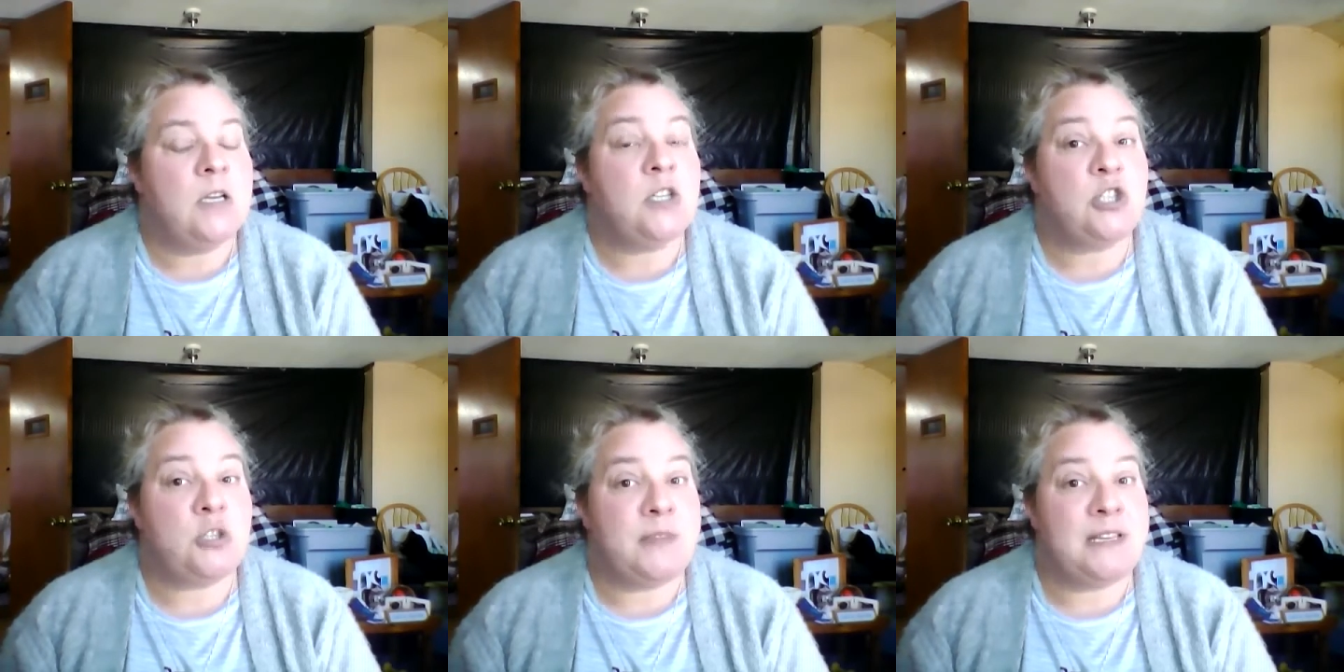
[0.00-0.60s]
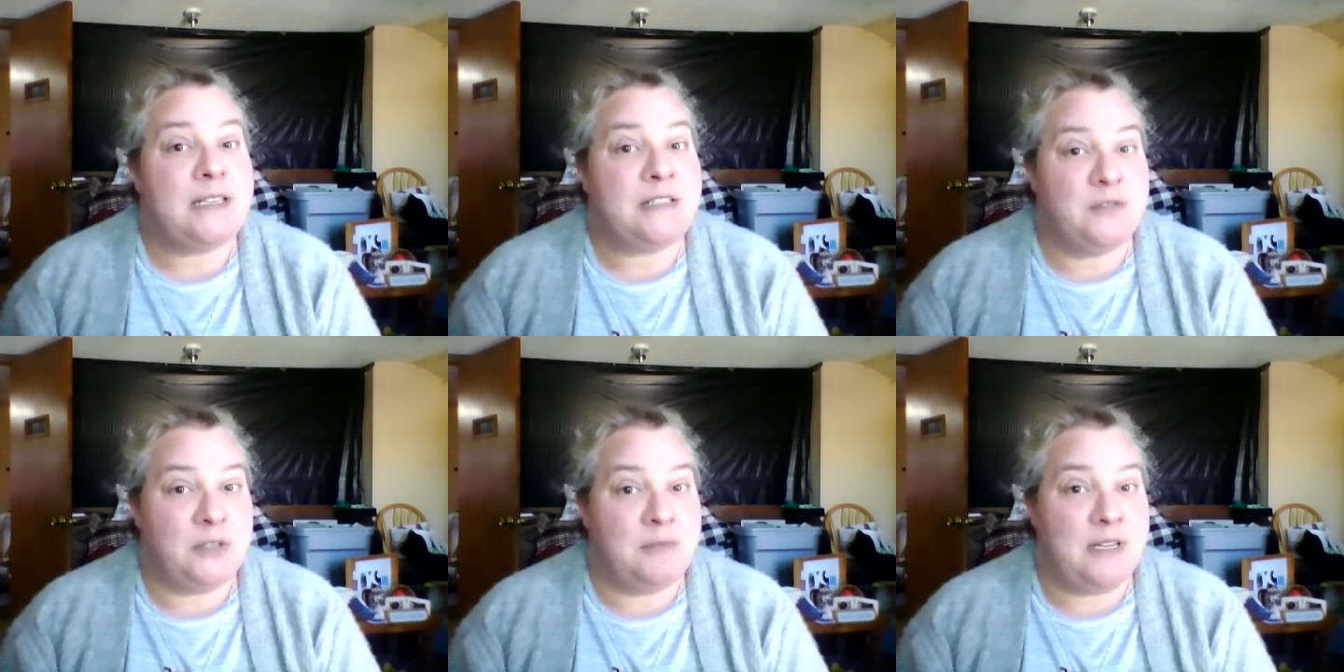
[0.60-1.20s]
Something is
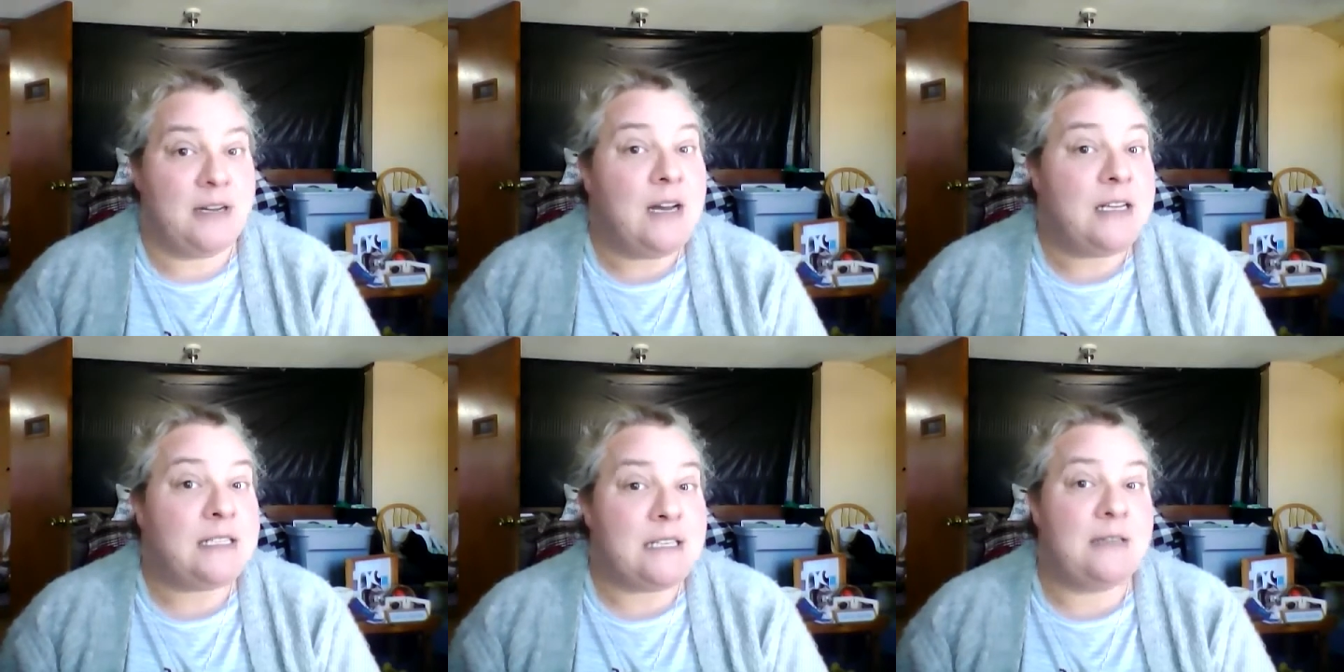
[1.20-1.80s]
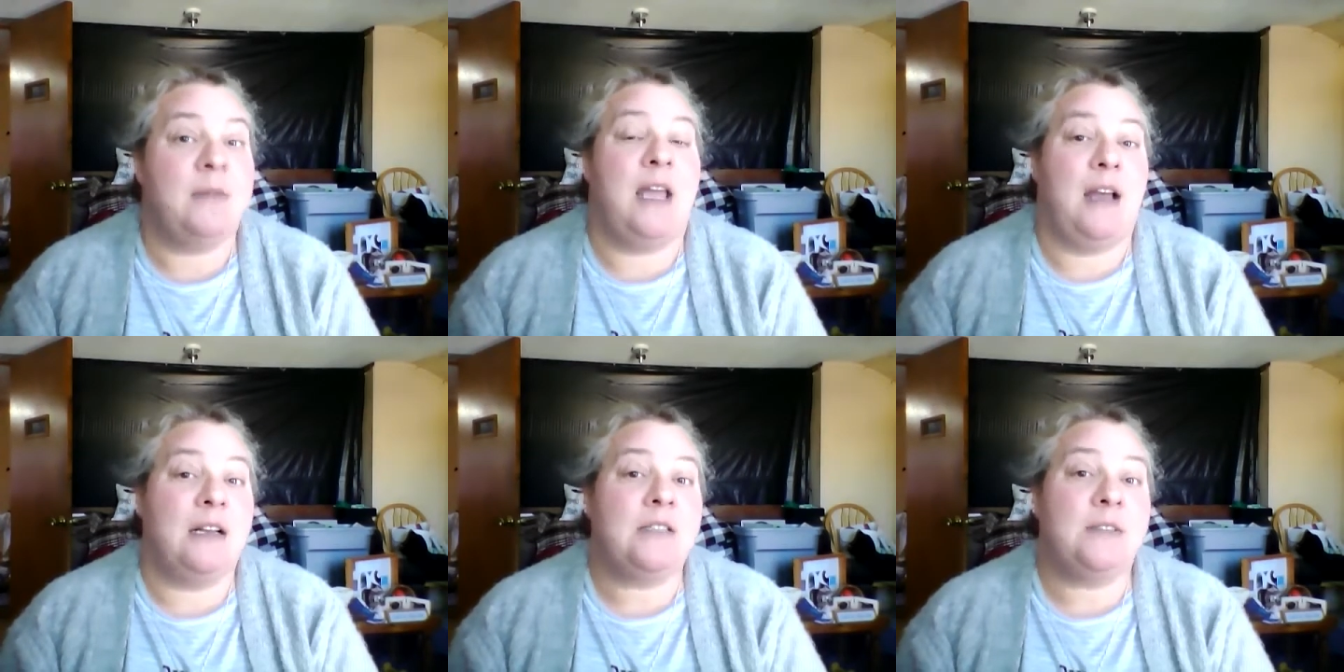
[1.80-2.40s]
afoot, because in my
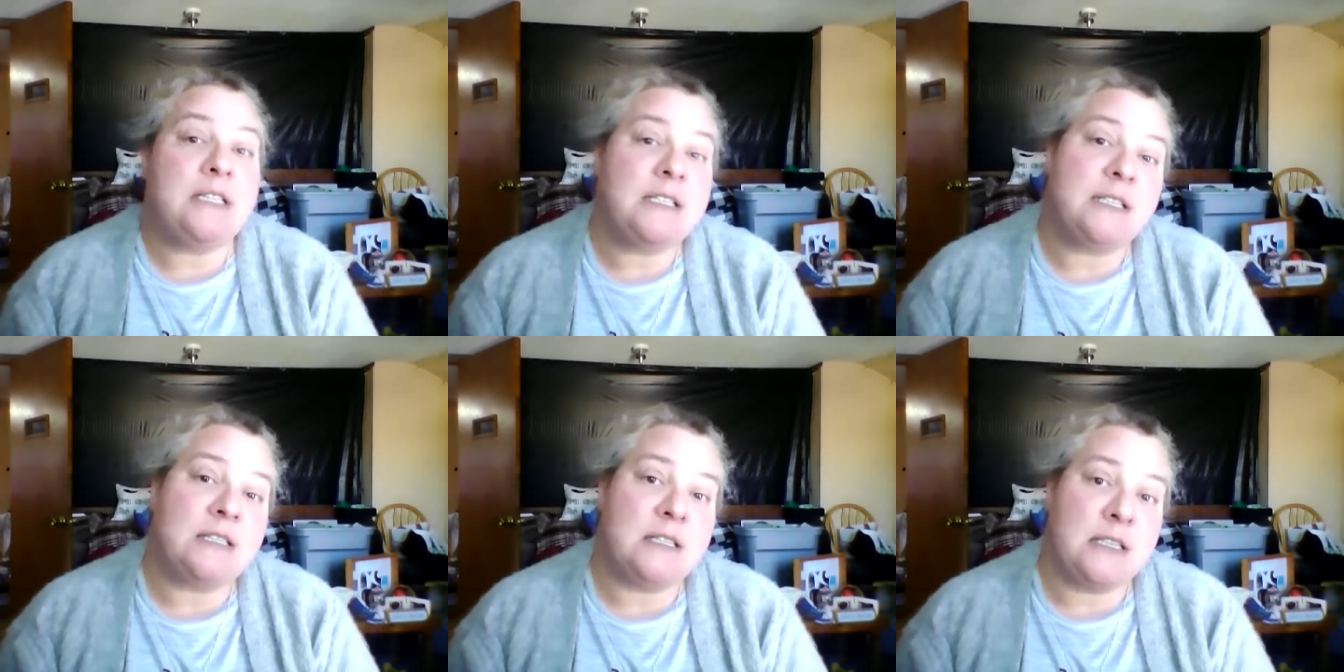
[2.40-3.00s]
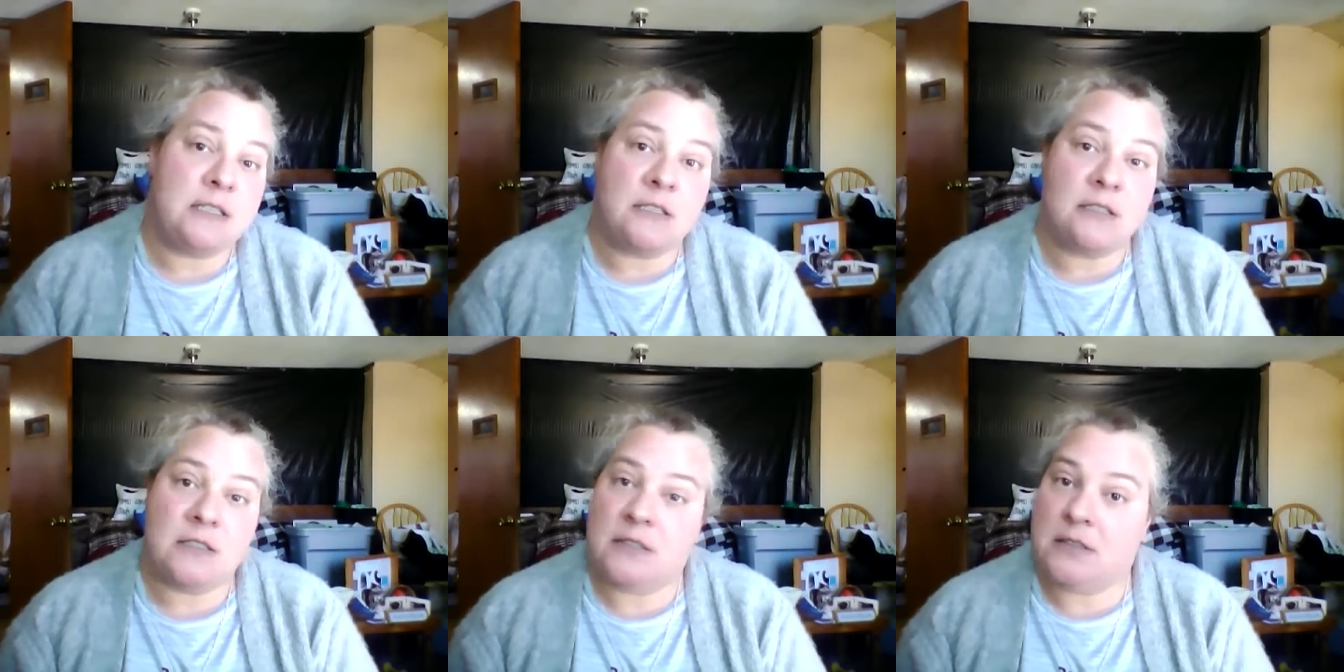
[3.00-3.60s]
active listings
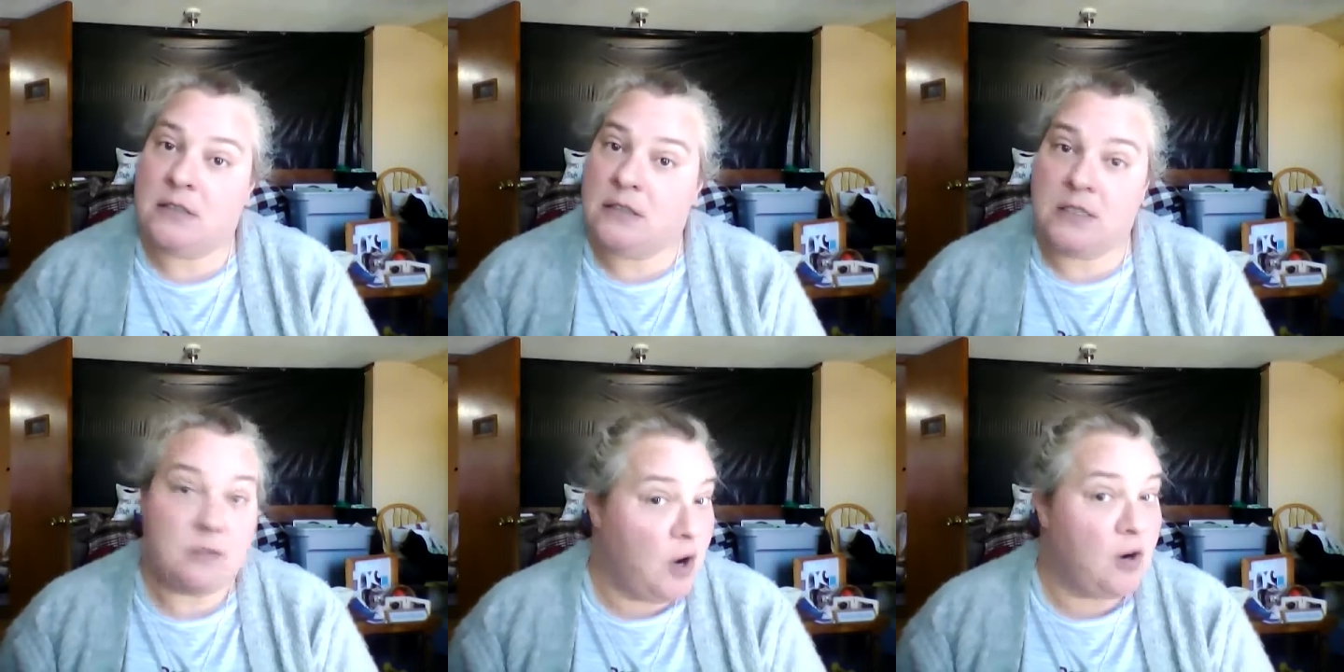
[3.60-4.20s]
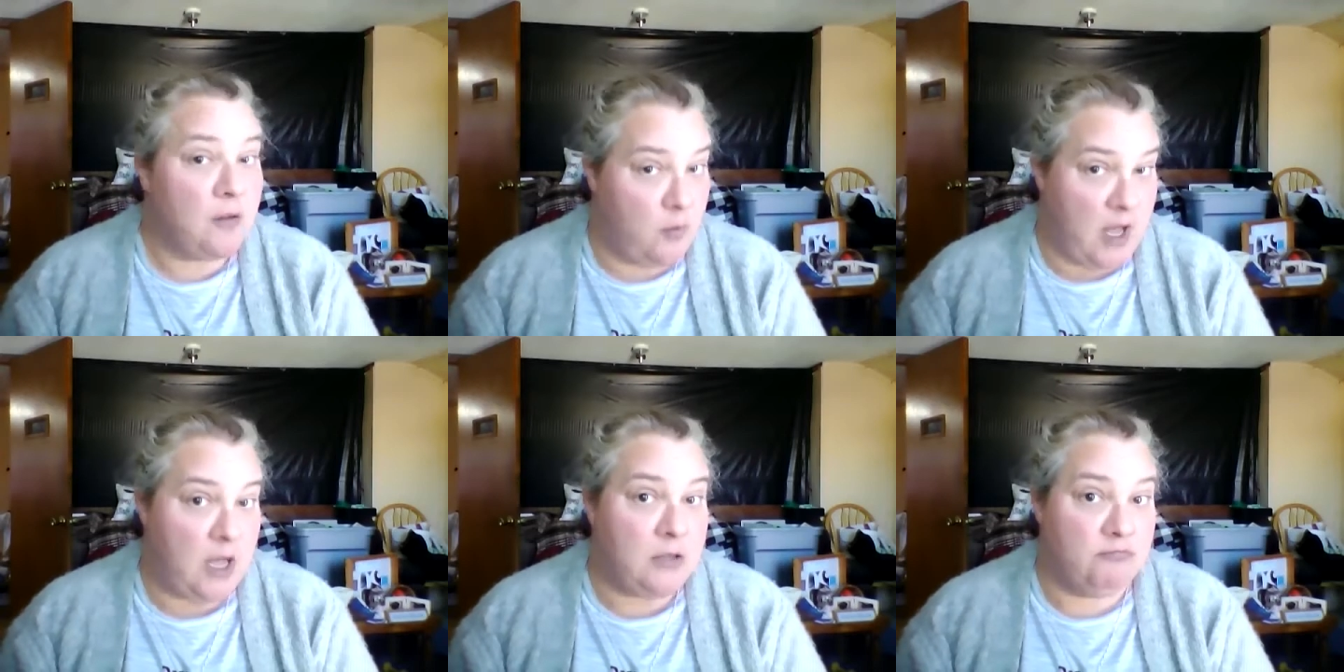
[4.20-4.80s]
is the smart robot.